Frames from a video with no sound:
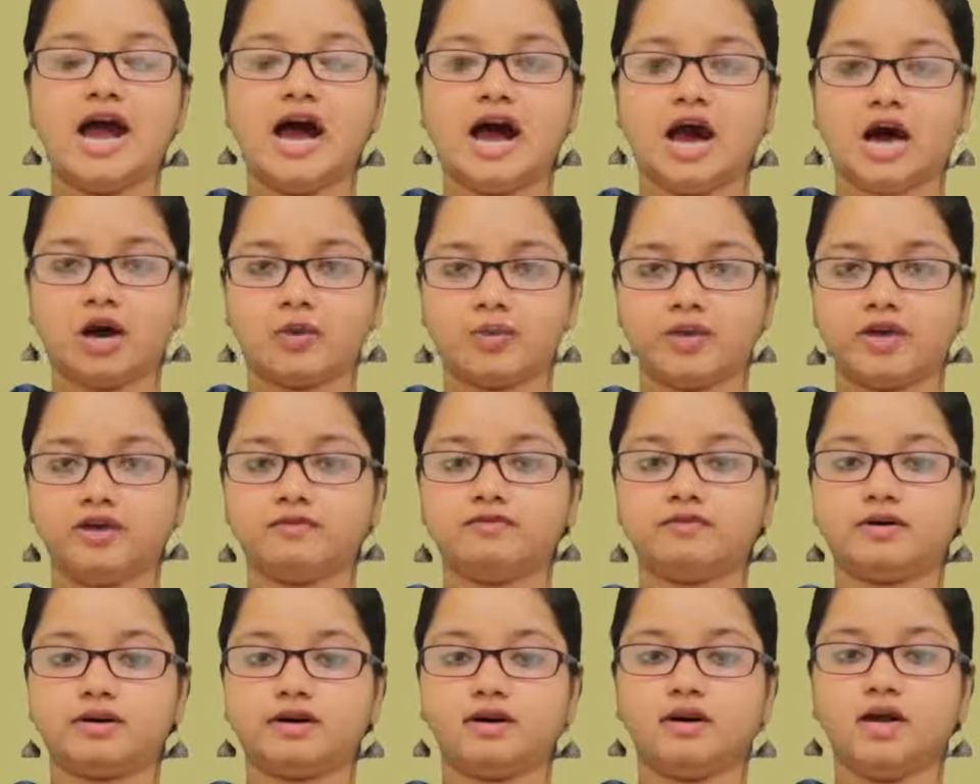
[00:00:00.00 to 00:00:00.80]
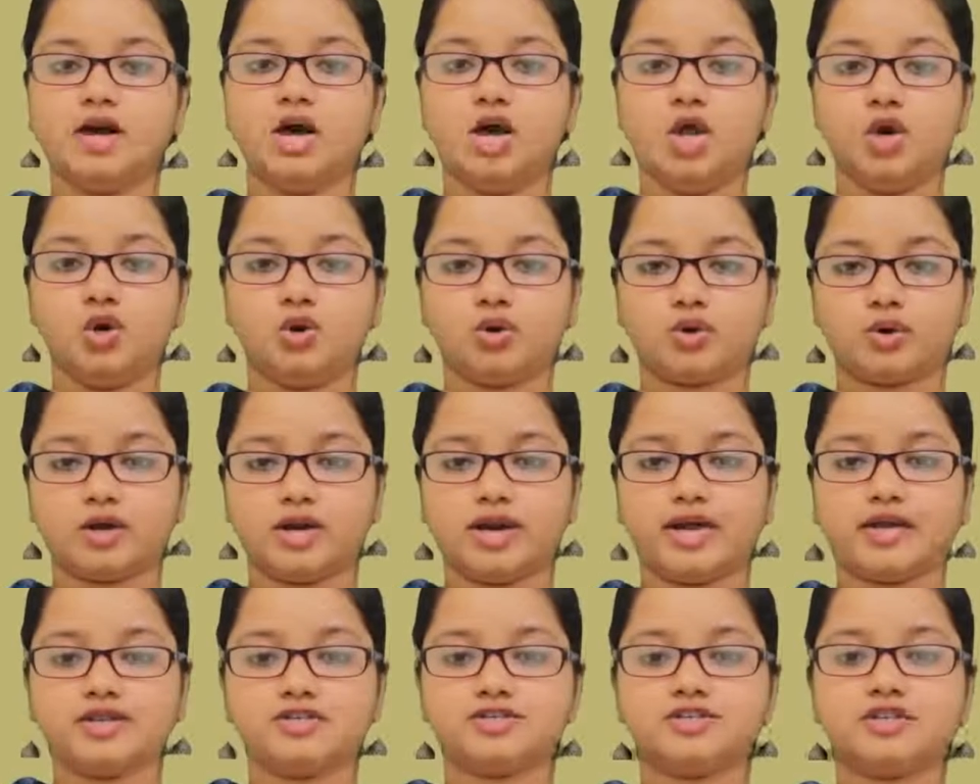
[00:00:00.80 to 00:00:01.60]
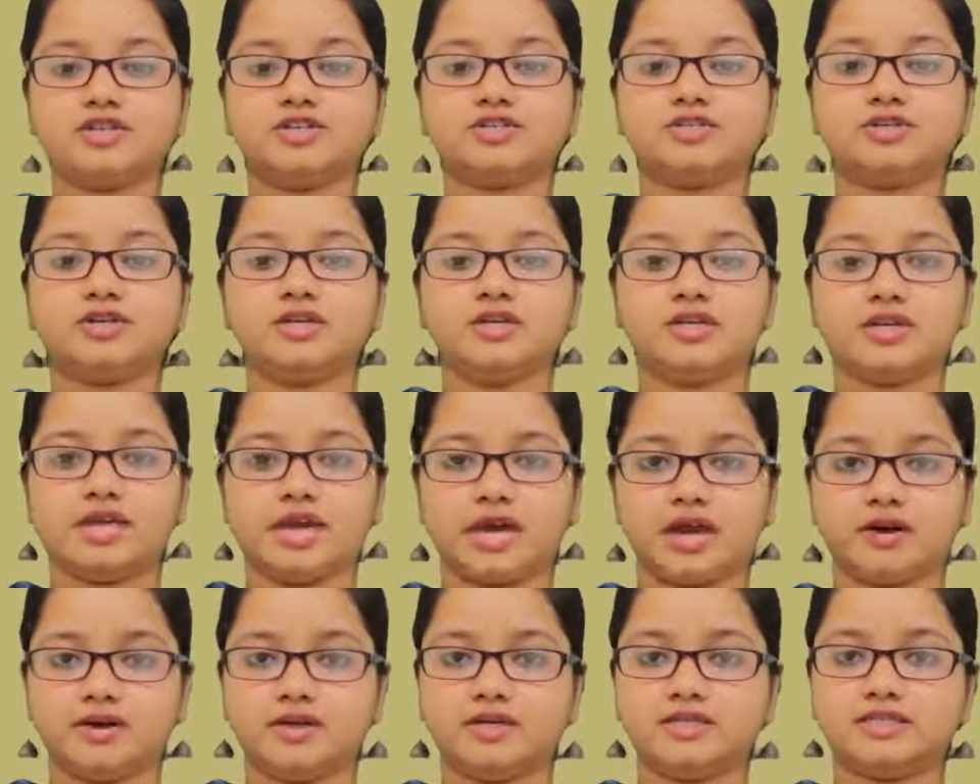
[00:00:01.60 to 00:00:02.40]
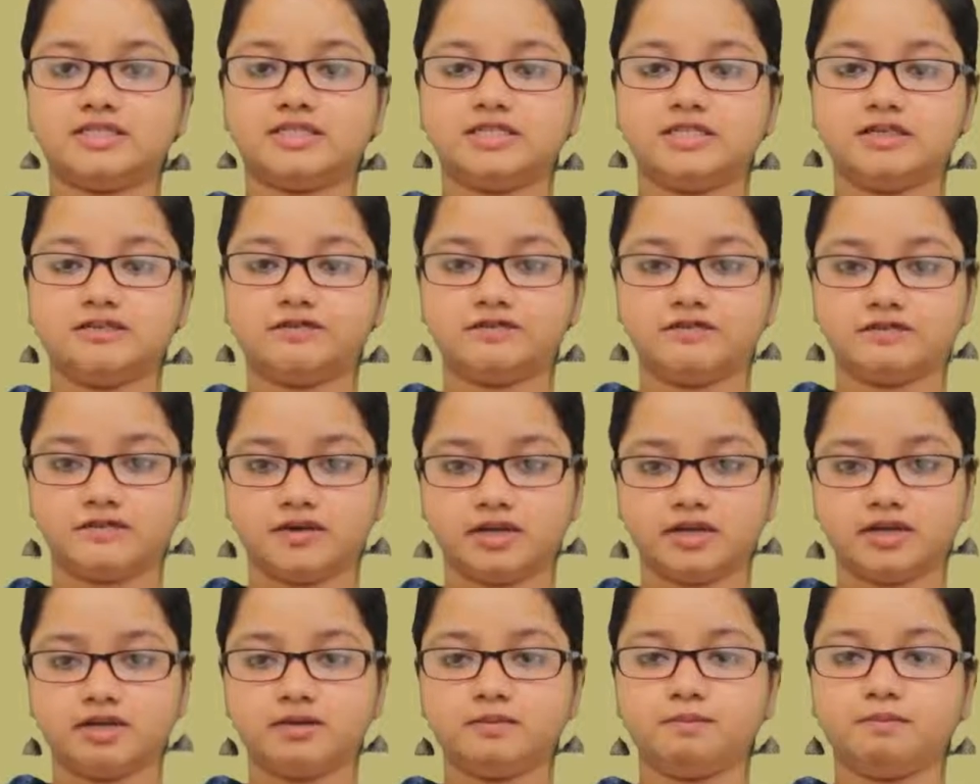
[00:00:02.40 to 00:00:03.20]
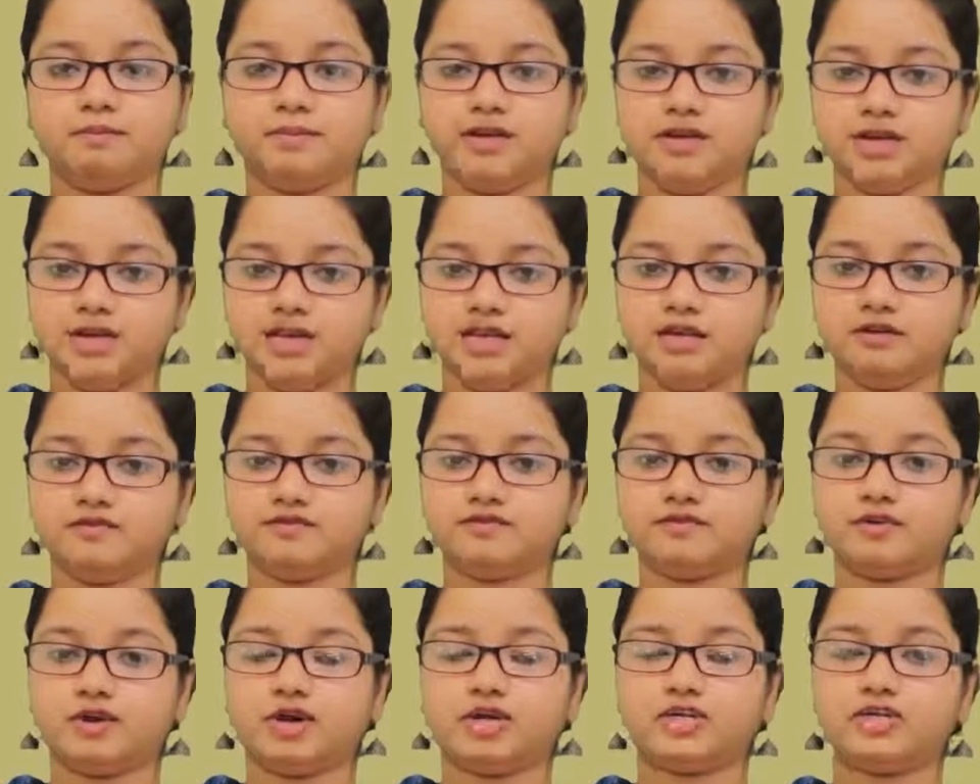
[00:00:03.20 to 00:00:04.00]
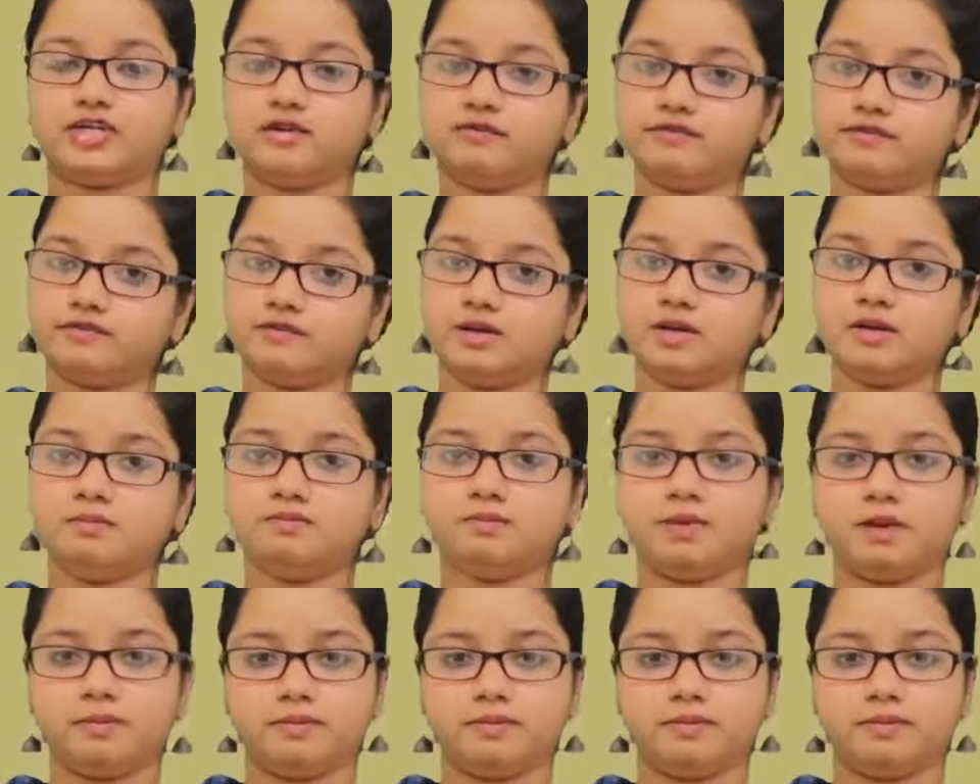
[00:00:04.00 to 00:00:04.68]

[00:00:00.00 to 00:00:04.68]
However, localization carries different meaning for different